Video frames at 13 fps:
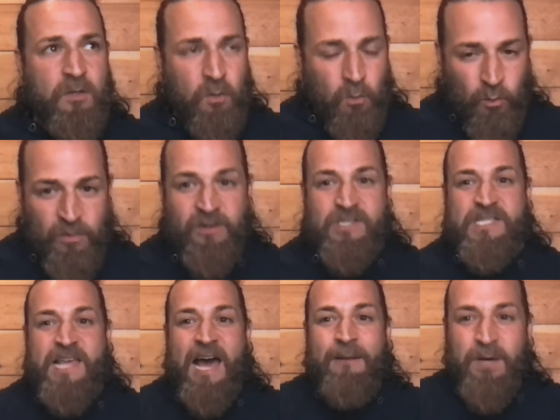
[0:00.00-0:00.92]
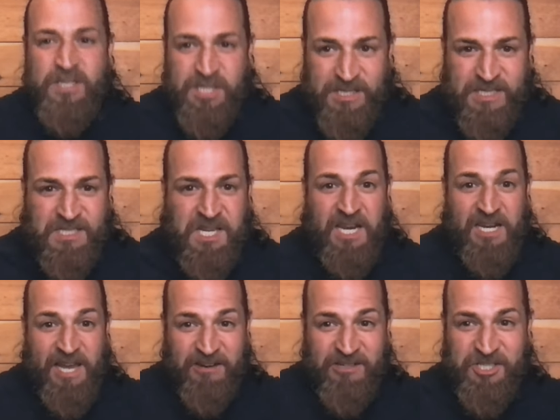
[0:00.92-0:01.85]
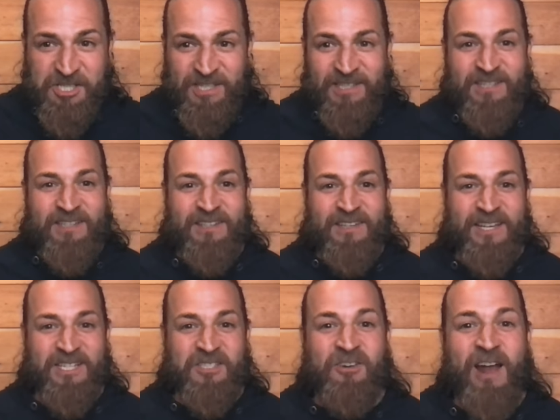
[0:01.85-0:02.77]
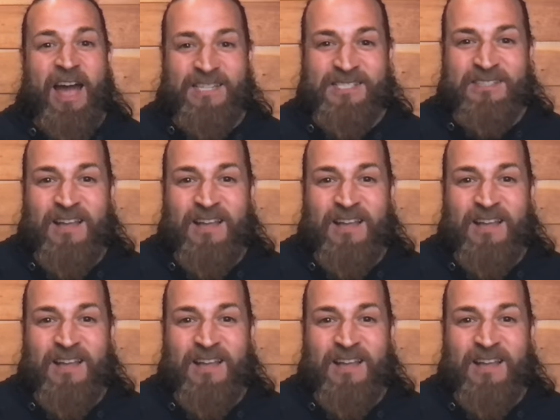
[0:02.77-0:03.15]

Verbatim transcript: when there's that much insane energy it attracts yeah.